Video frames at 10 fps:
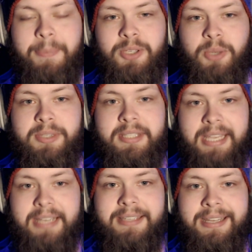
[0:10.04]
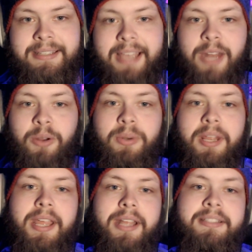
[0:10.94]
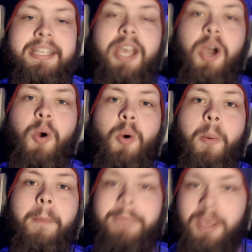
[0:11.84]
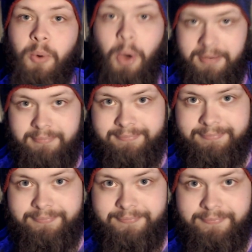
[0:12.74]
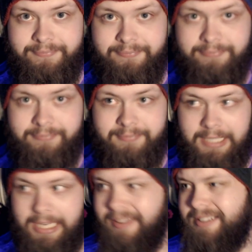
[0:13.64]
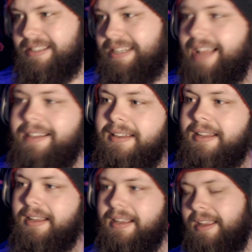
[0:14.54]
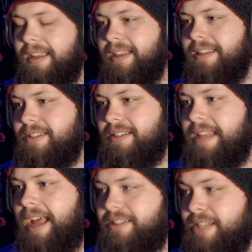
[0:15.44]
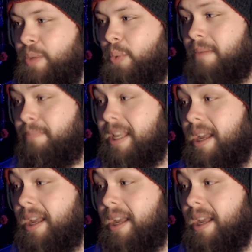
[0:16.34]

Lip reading: Episode 6, entitled T0-B1. At least it's not T1-BO.